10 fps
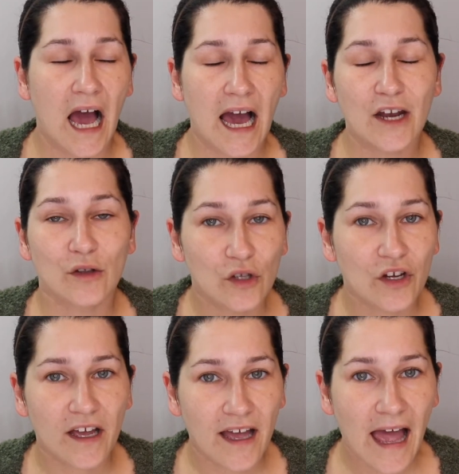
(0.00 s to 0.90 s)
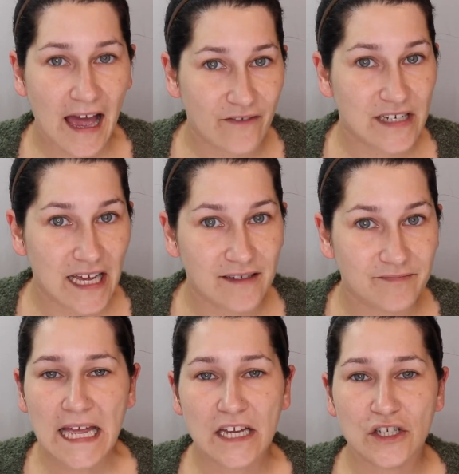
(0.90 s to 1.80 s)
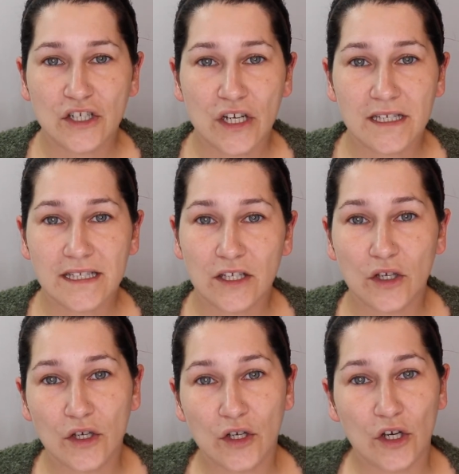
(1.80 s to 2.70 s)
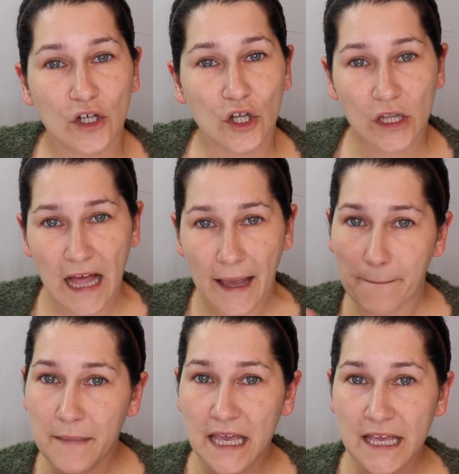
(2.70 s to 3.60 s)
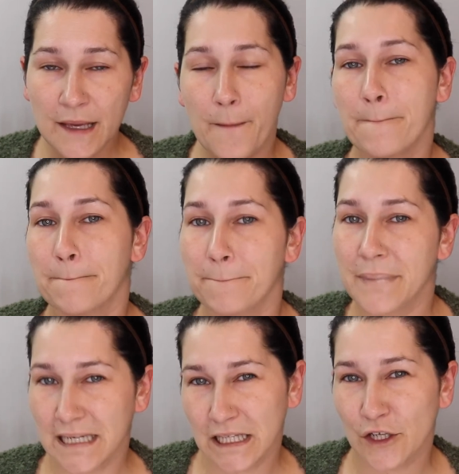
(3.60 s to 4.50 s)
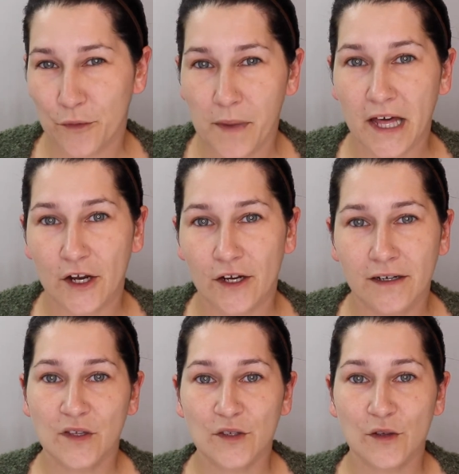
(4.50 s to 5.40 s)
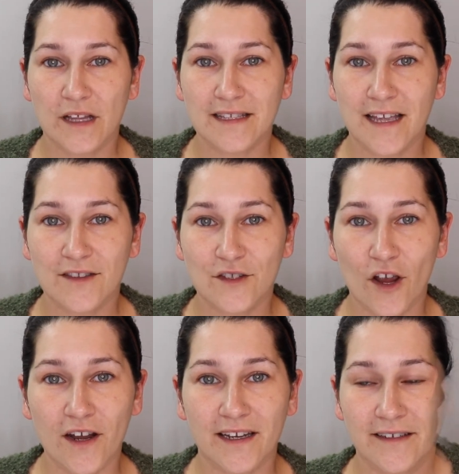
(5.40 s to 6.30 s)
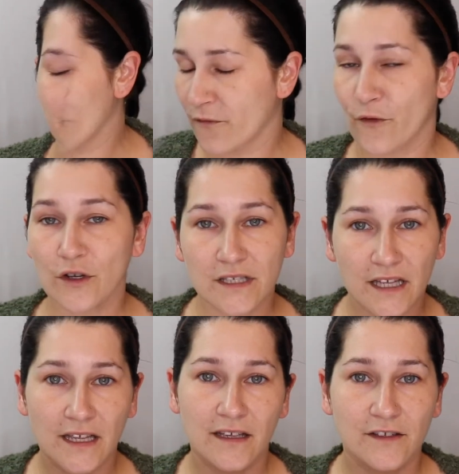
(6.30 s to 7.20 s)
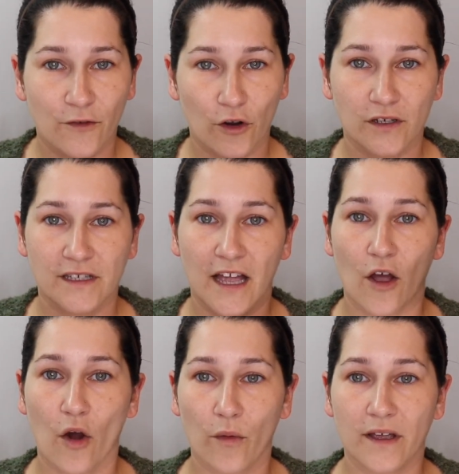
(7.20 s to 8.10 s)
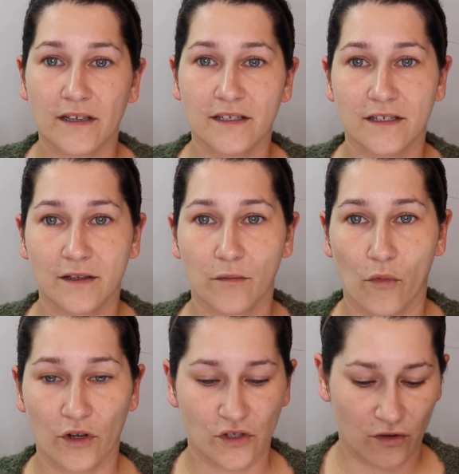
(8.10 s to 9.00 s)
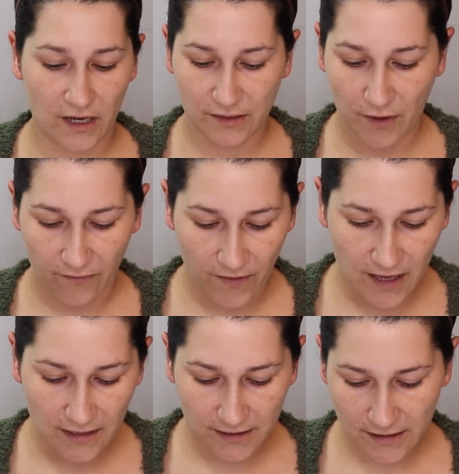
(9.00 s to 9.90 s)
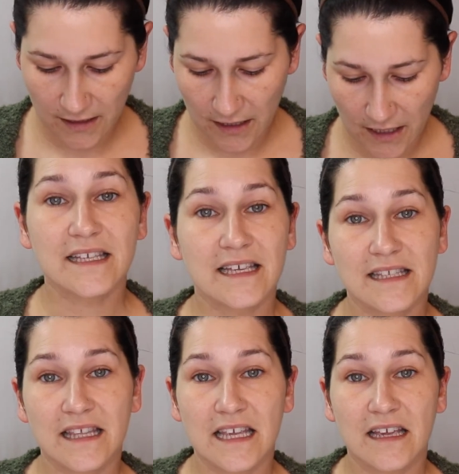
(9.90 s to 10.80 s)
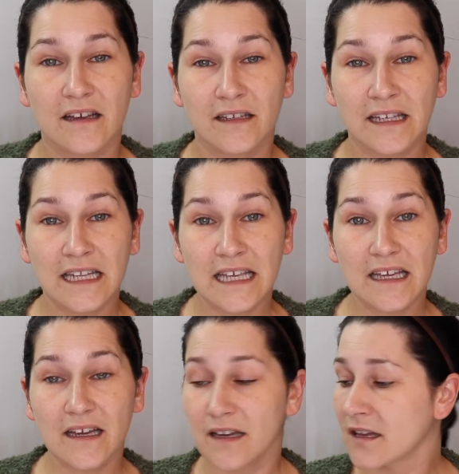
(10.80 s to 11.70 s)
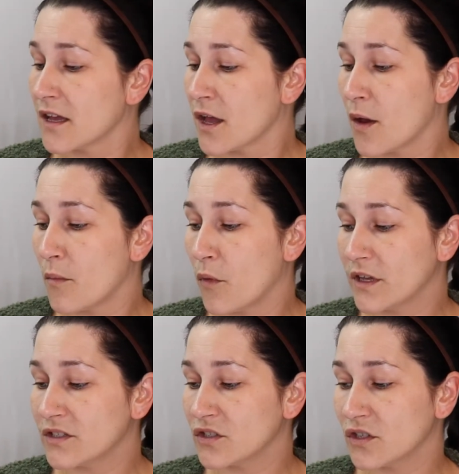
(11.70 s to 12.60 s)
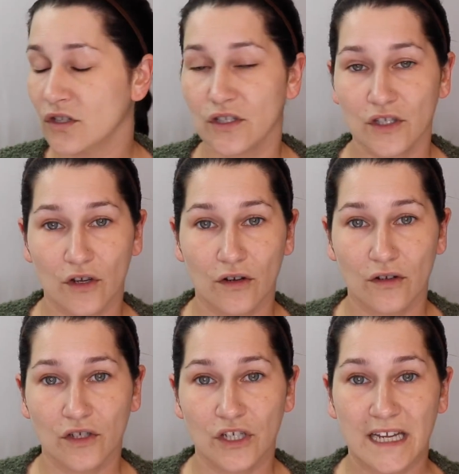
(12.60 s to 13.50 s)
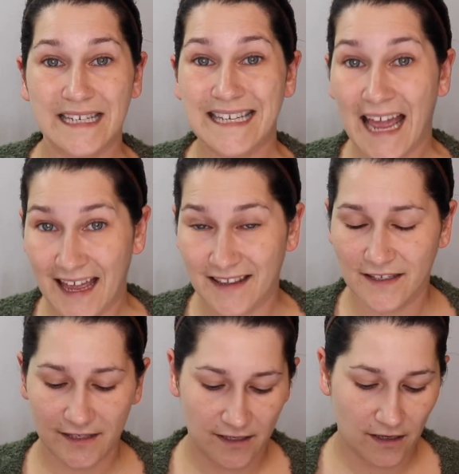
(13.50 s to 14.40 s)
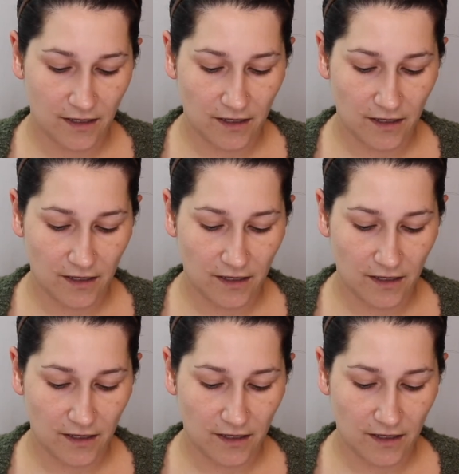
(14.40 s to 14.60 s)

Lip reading: I don't look half dead. It's just gonna look like me, but a little better. So let's get started. First things first, I always moisturize my face. This is the Clinique Moisture Surge Intense.